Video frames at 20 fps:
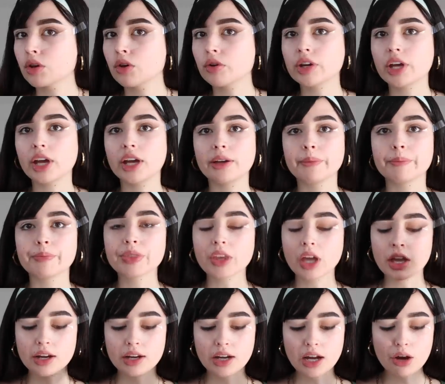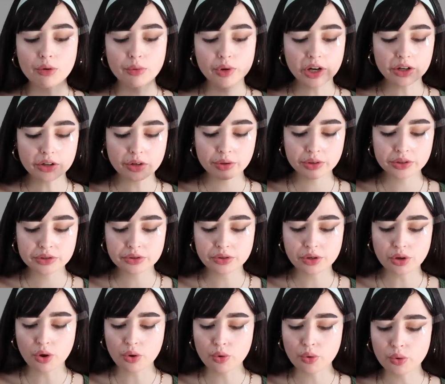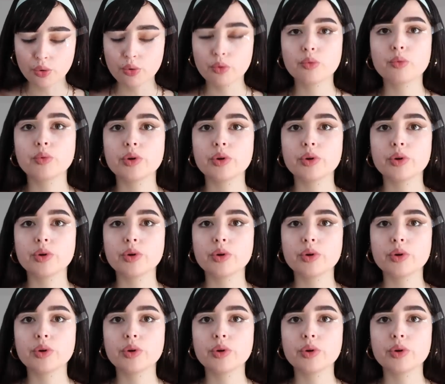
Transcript: Okay, now we are going to go